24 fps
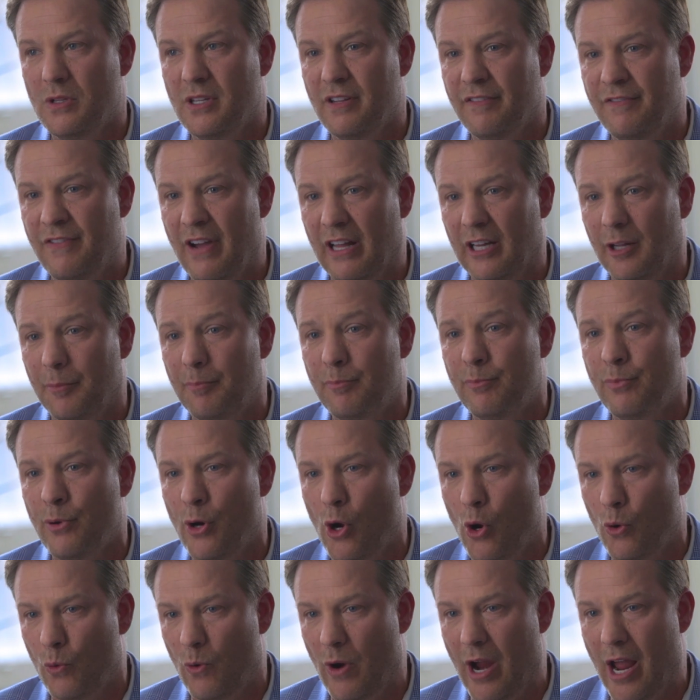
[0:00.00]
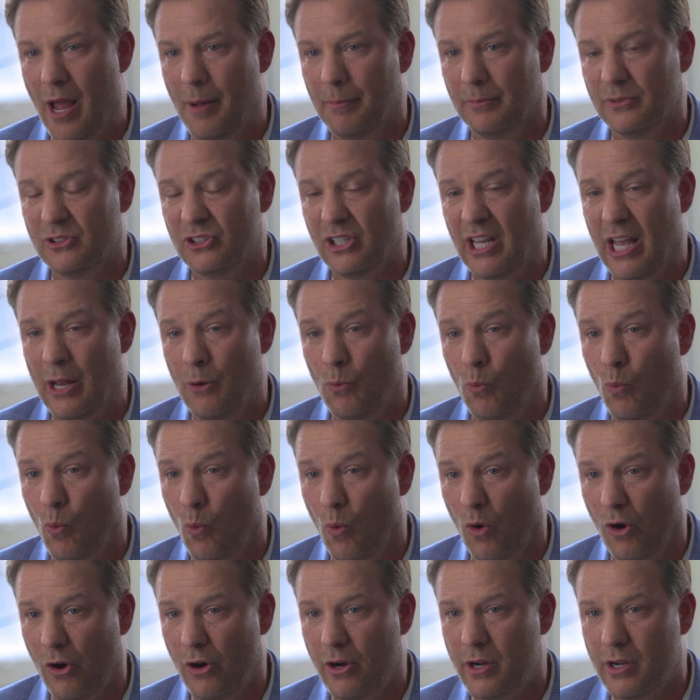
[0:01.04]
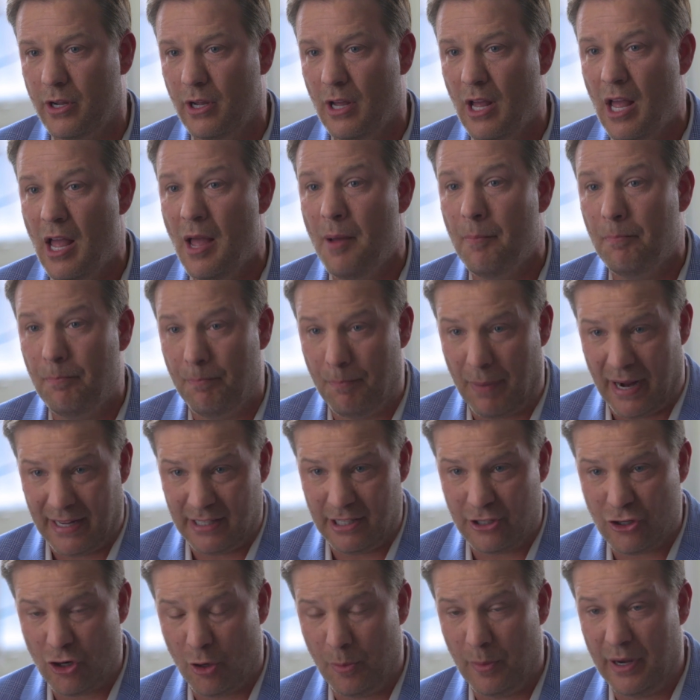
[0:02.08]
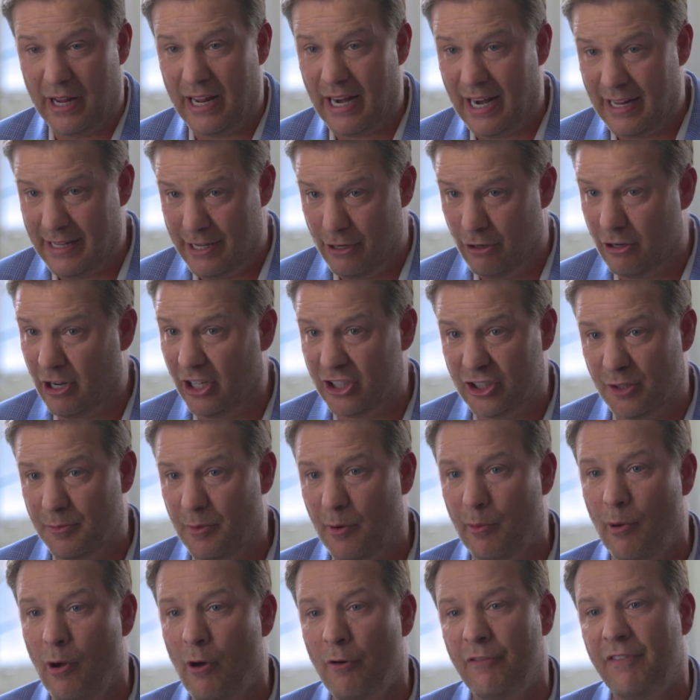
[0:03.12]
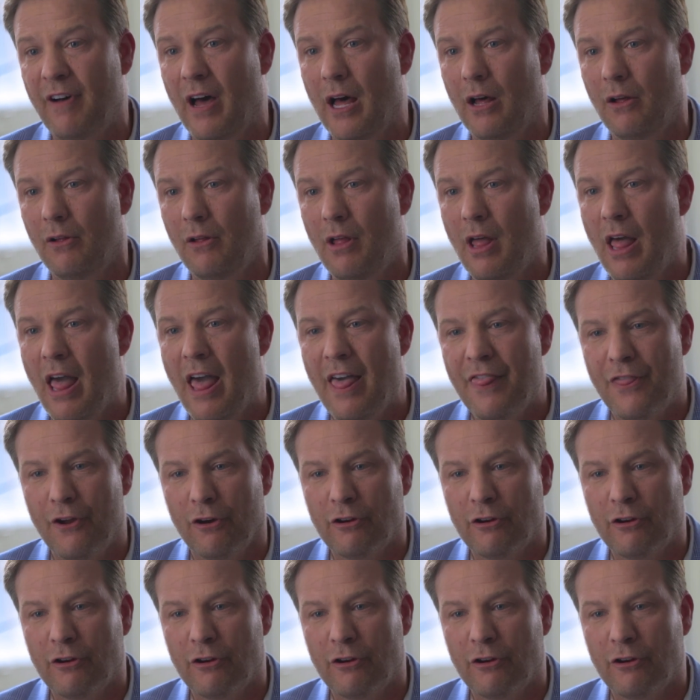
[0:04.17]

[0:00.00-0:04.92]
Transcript: to develop programs and work by determining an ideal customer profile,